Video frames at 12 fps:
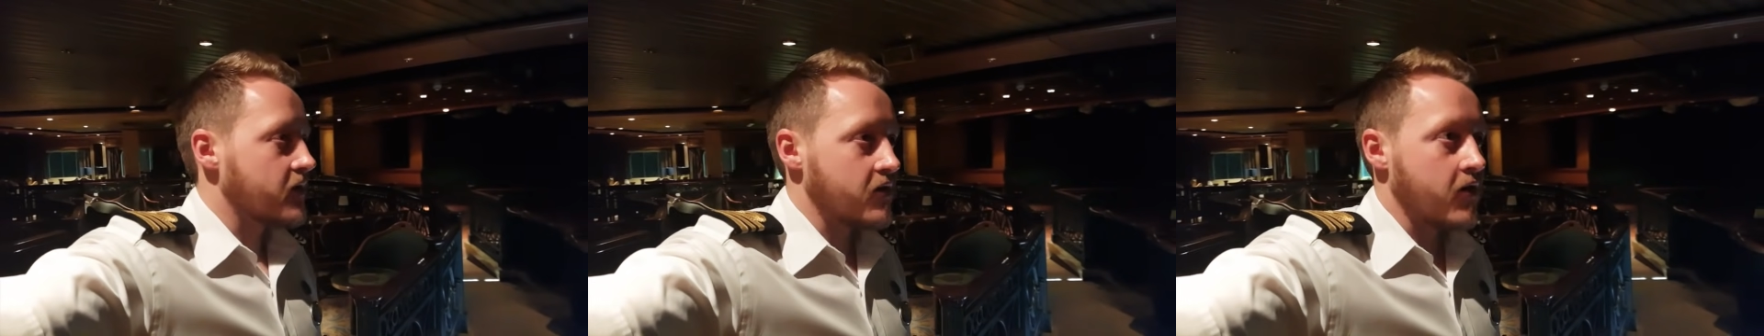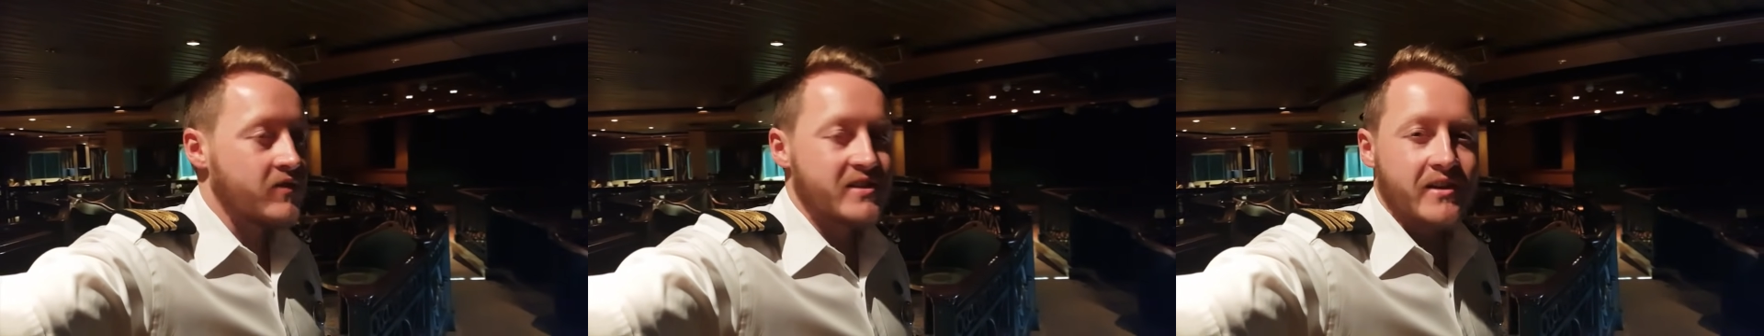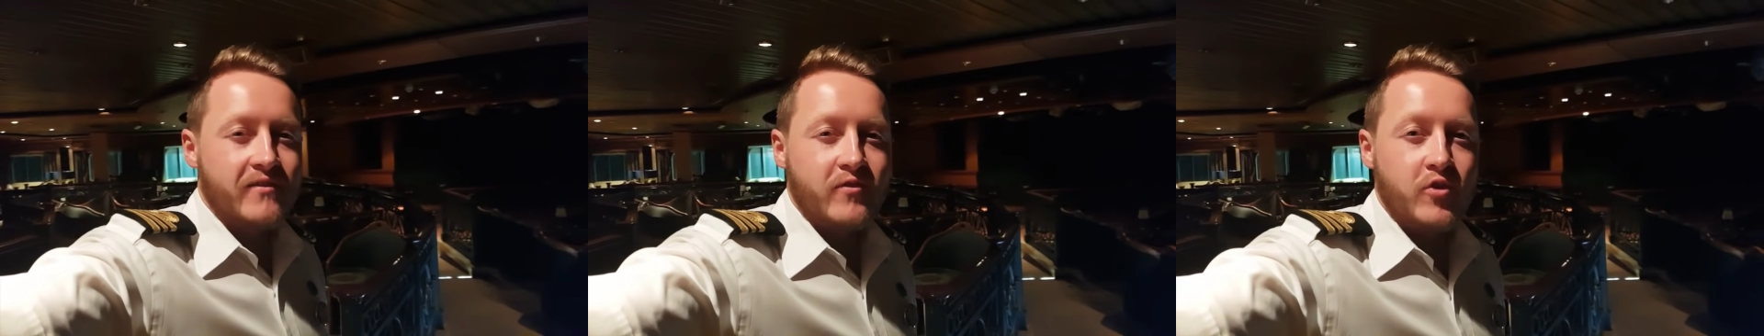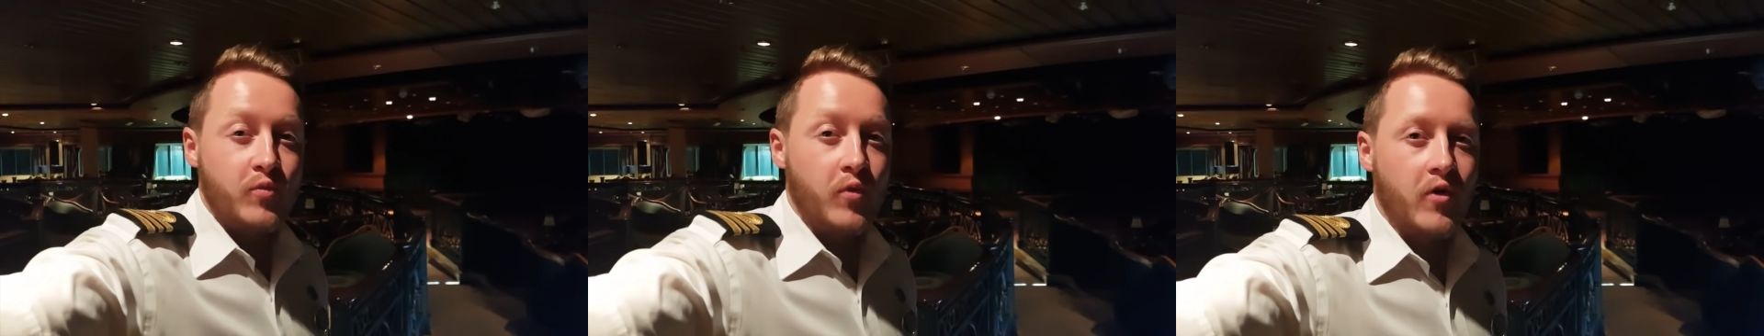Obviously a
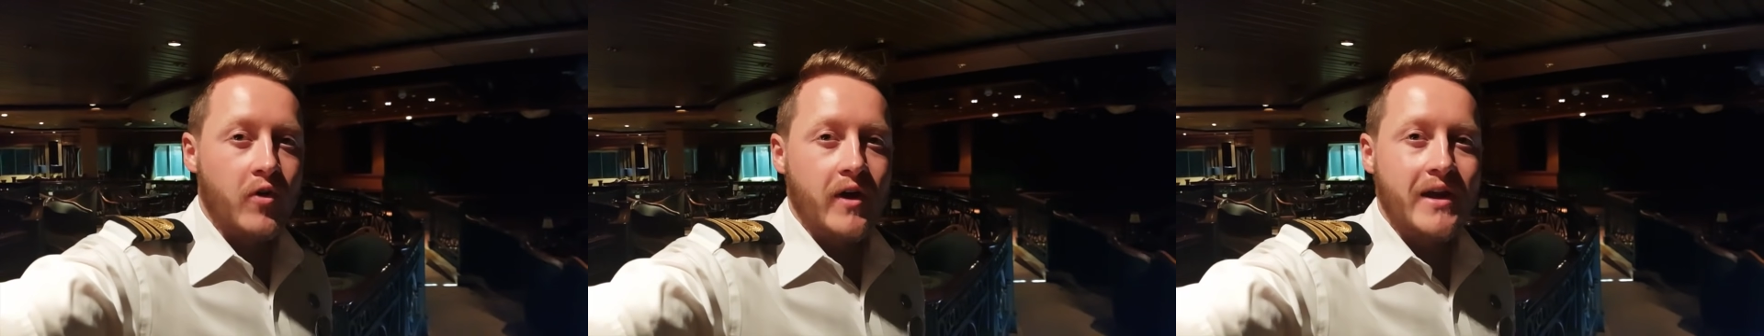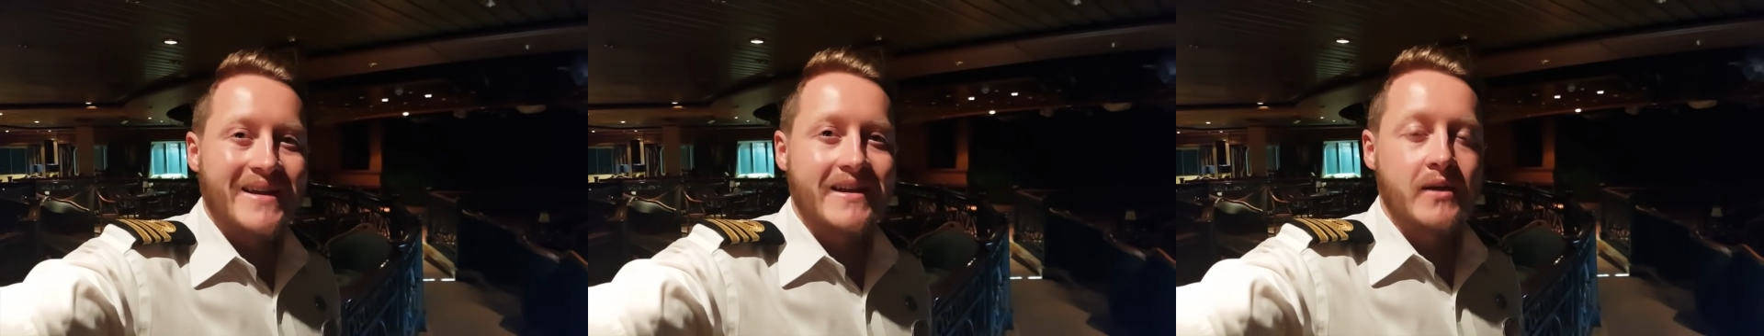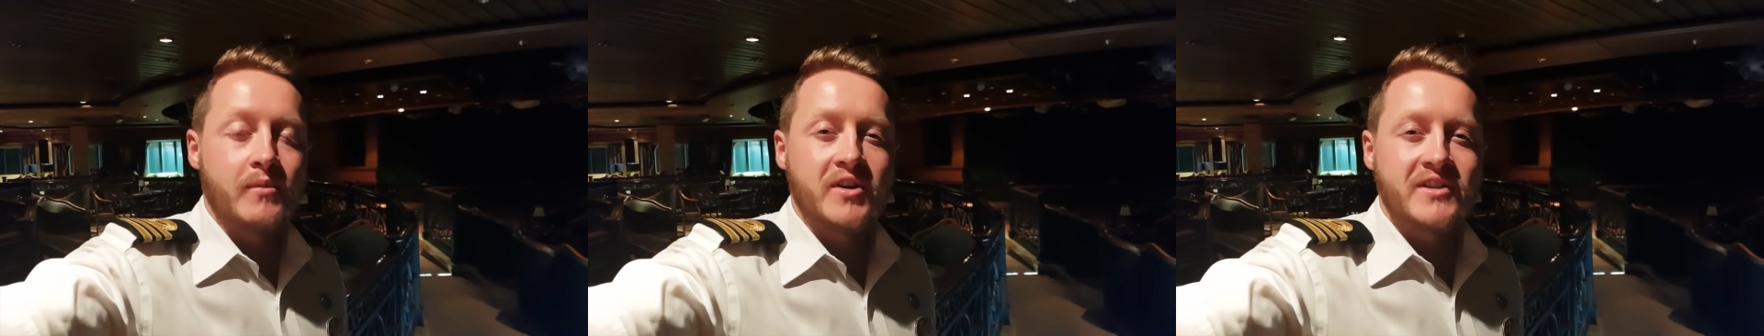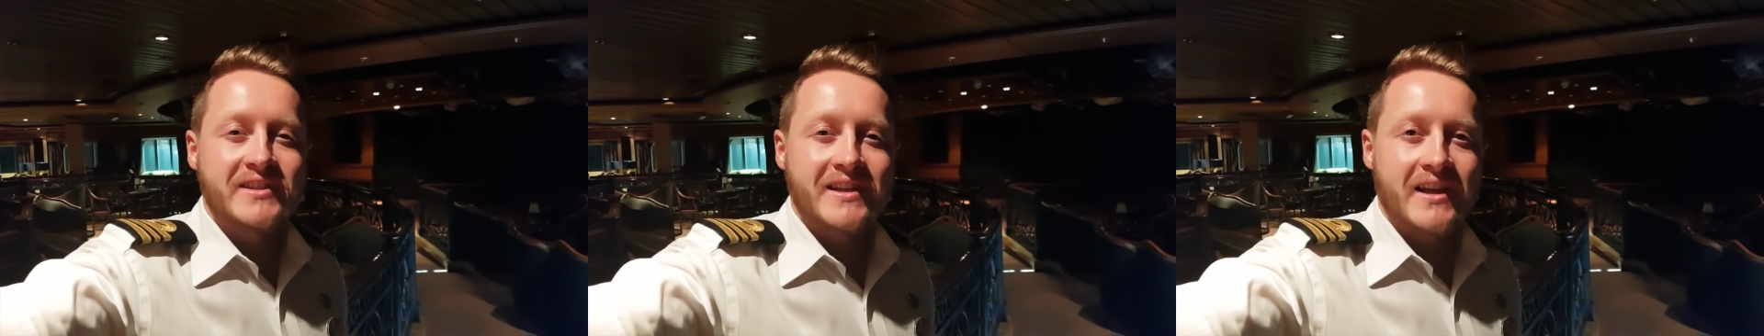few more
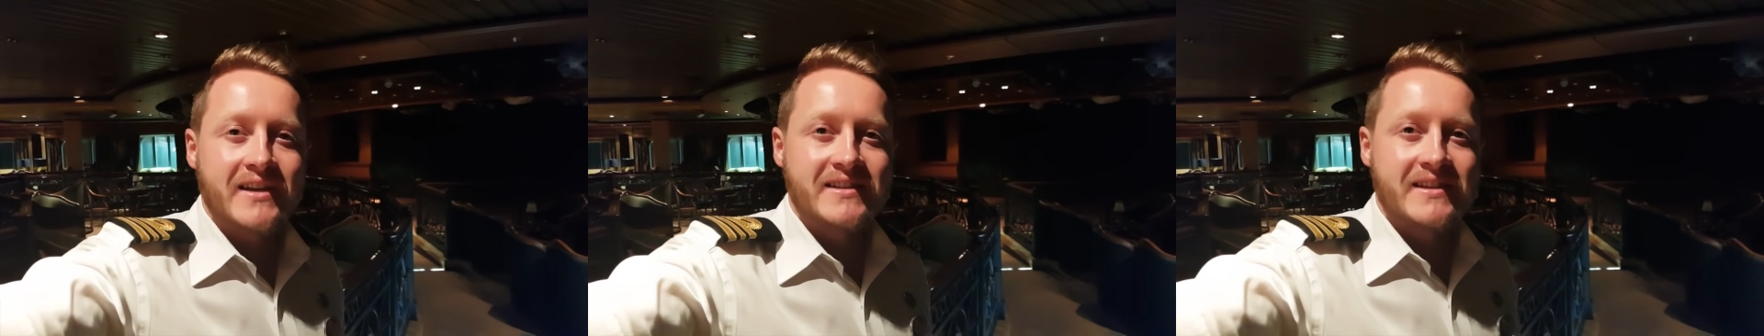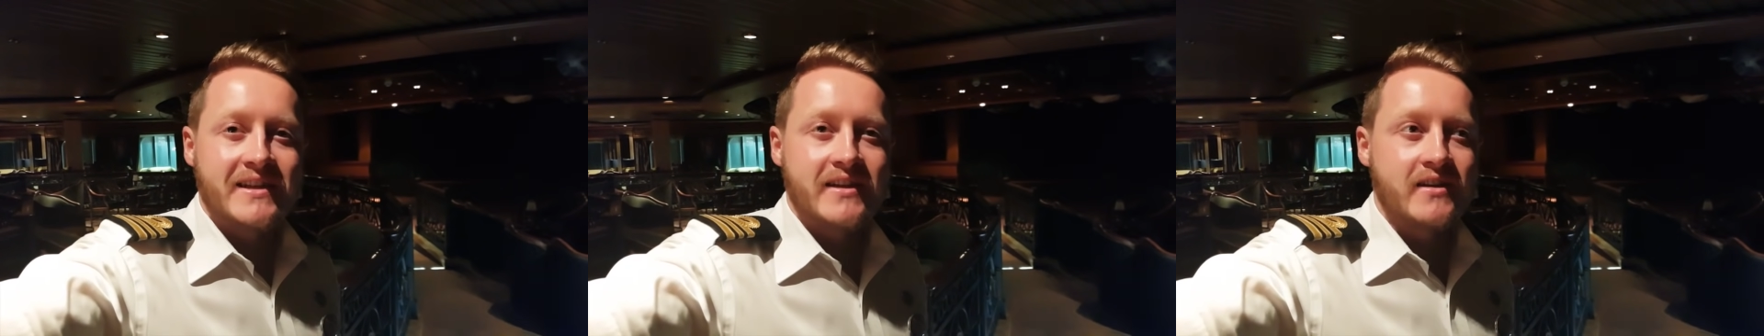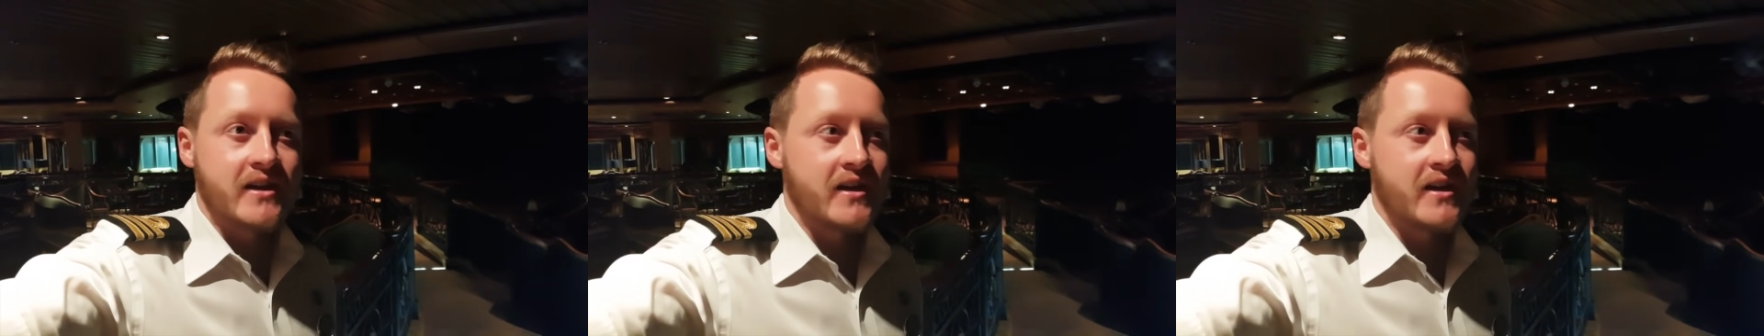emergency lights in here